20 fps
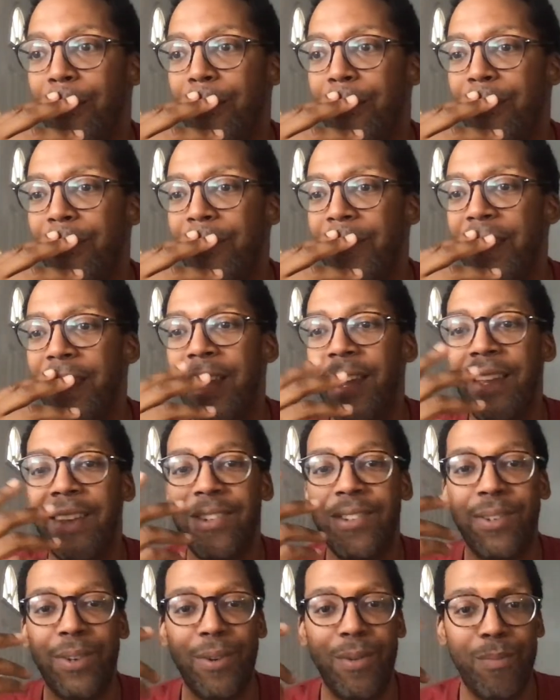They had
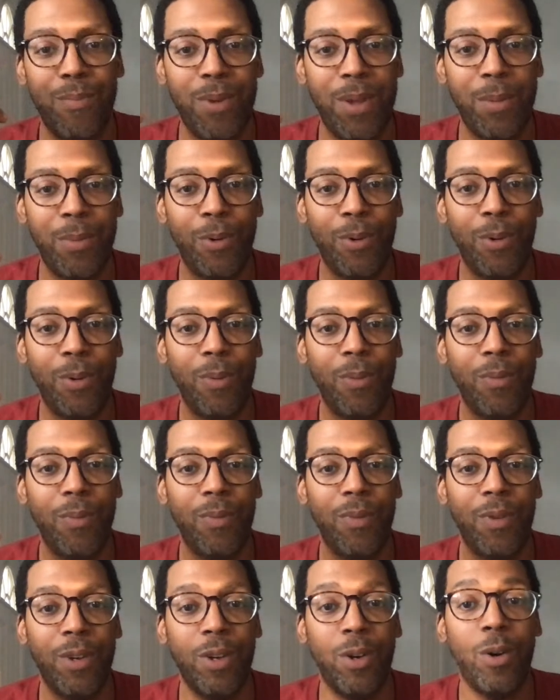certain people
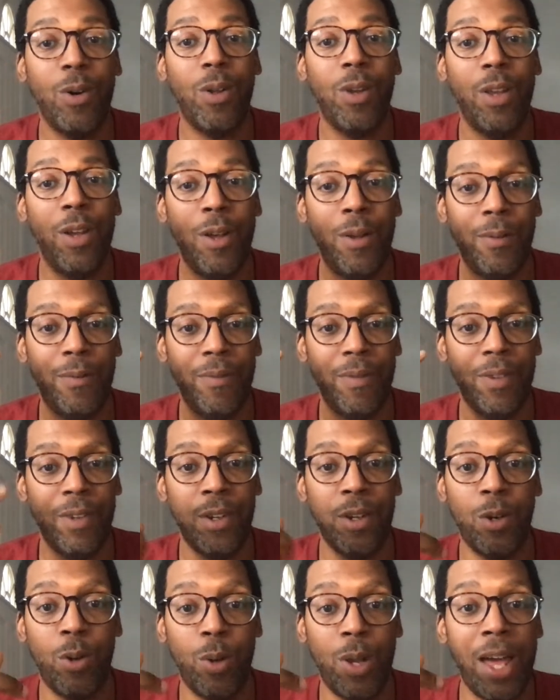call out
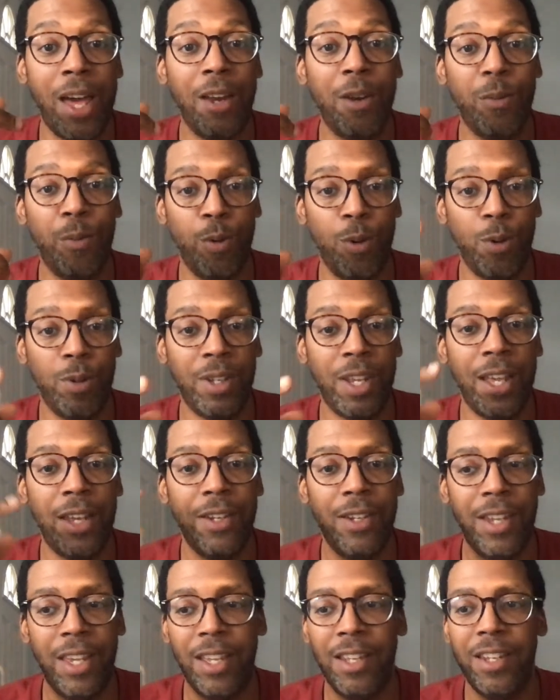of work that
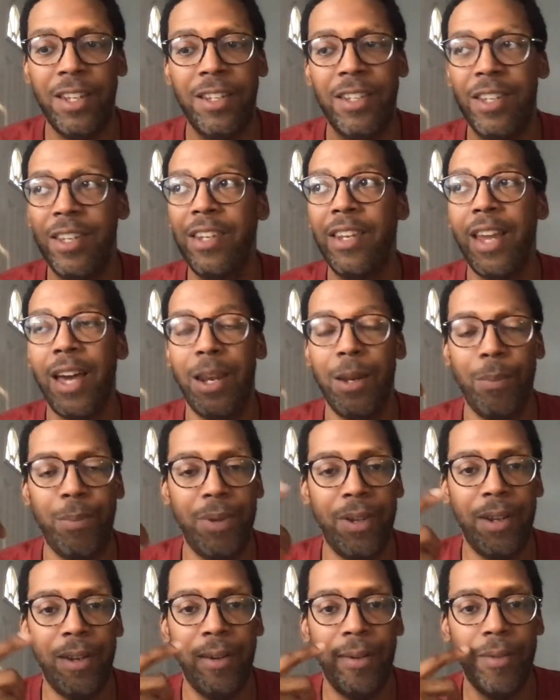day that did not
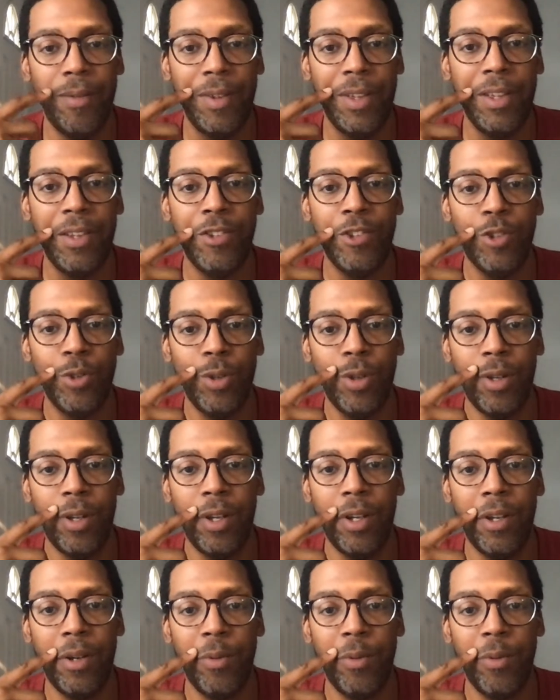appear into the